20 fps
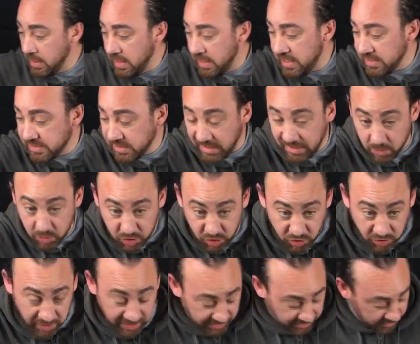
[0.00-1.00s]
There's a little
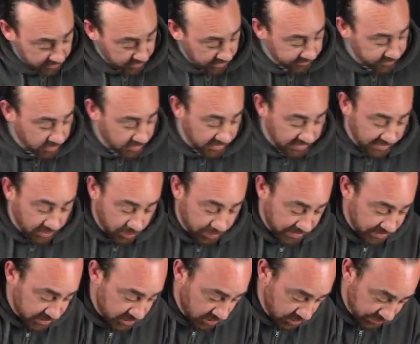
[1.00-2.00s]
trick. I've got a little
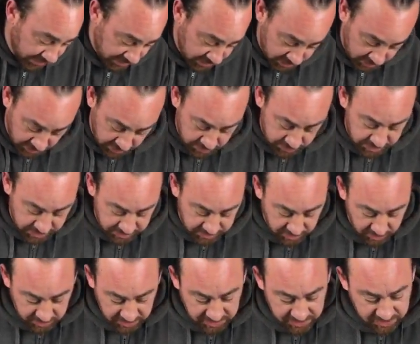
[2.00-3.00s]
bit too much glue just
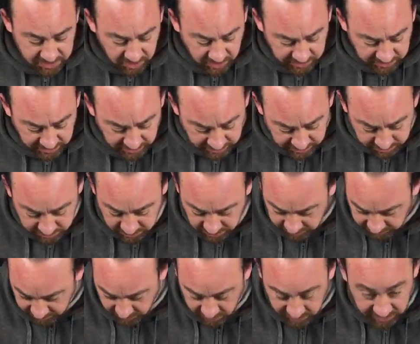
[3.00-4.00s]
on this side there, so
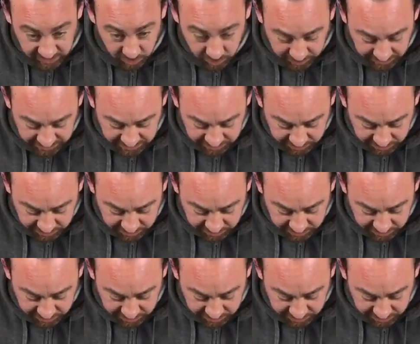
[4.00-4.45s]
I've got a little bit of